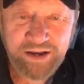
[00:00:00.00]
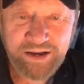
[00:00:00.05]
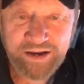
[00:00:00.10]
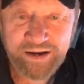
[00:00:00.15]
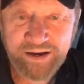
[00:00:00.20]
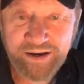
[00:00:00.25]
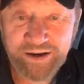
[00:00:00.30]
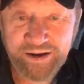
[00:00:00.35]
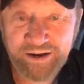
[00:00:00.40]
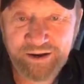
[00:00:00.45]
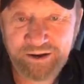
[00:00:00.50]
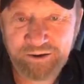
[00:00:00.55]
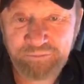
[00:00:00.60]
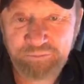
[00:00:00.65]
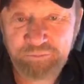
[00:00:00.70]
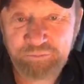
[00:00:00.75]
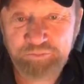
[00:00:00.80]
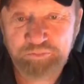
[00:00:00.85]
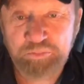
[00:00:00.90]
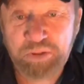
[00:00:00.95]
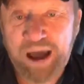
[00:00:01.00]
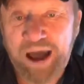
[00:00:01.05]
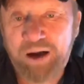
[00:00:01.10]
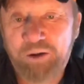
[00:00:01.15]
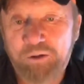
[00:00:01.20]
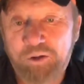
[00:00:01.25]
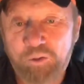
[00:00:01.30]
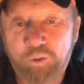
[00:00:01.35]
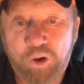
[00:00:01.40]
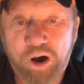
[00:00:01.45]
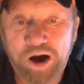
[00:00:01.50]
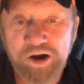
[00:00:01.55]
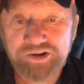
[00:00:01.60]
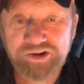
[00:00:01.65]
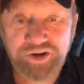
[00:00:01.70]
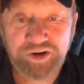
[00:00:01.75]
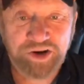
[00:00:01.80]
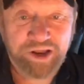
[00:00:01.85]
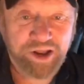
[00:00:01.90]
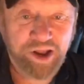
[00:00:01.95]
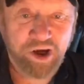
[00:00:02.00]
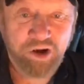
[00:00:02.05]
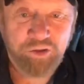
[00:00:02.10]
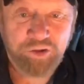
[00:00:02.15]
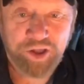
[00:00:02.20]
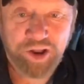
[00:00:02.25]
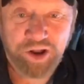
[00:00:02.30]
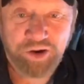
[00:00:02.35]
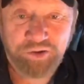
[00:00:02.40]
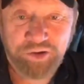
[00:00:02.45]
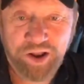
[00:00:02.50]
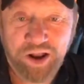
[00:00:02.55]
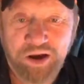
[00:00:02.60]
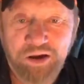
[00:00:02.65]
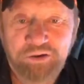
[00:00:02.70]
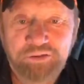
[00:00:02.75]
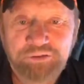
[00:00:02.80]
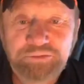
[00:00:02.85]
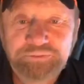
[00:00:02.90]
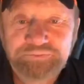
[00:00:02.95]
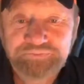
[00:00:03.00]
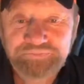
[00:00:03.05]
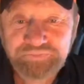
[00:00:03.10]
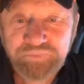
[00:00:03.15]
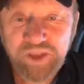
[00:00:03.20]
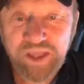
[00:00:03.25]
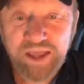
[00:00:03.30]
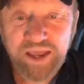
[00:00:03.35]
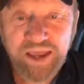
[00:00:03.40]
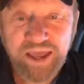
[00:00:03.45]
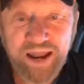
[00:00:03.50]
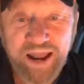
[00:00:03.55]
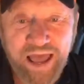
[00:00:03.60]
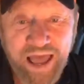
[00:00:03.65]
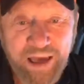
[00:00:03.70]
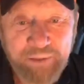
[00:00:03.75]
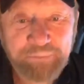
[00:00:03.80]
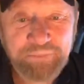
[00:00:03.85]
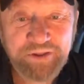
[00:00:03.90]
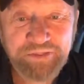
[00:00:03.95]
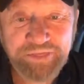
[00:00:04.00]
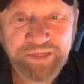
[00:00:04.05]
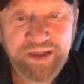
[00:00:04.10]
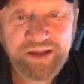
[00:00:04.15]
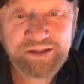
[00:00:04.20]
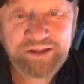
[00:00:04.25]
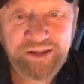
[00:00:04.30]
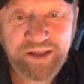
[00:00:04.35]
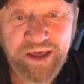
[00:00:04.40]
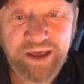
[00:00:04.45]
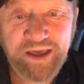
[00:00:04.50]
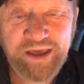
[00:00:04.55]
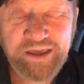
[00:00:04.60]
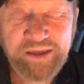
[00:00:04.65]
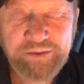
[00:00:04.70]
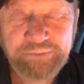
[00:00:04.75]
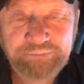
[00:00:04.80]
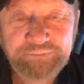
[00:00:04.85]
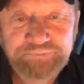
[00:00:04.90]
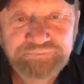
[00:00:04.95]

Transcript: a power washer, and on and on and on. And I happen to think today,